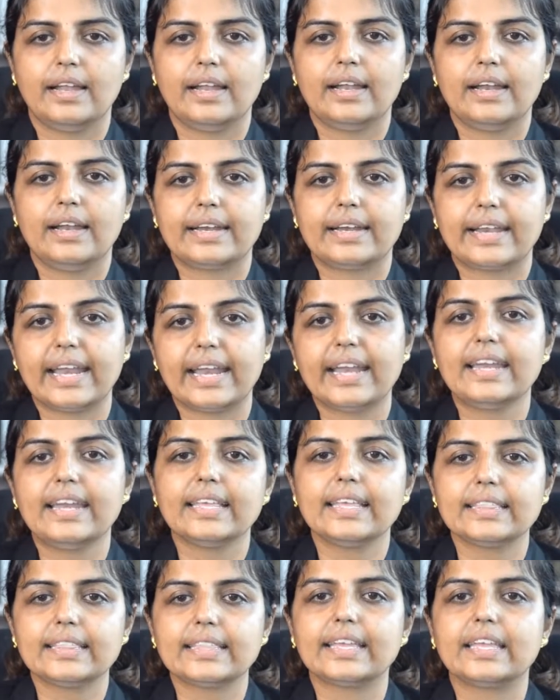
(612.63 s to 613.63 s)
Trading
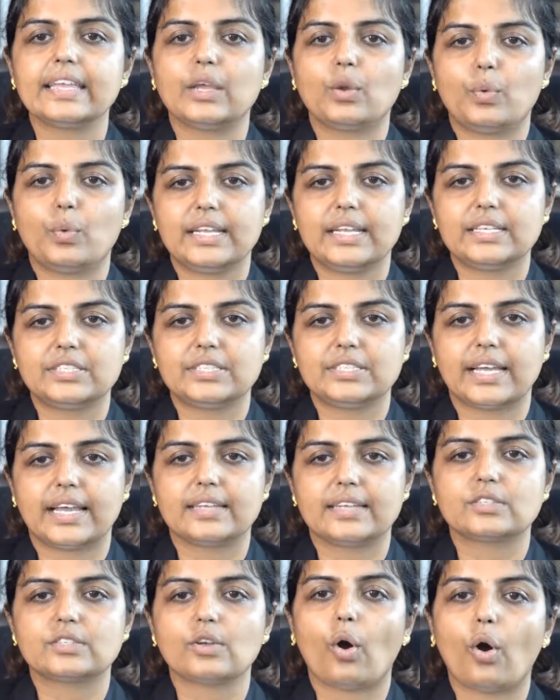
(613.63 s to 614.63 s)
in the equity
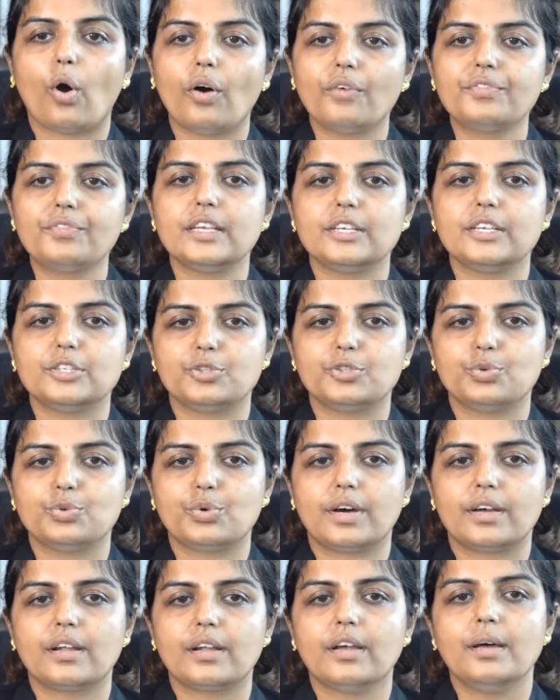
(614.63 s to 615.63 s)
shares of the
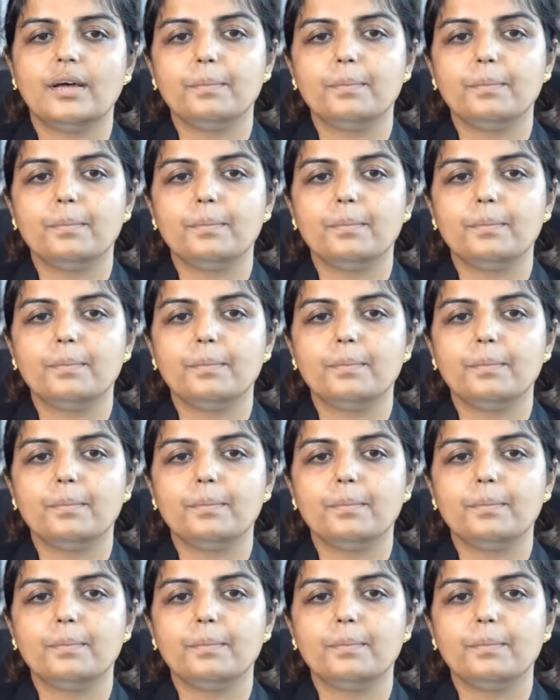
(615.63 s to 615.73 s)
issuer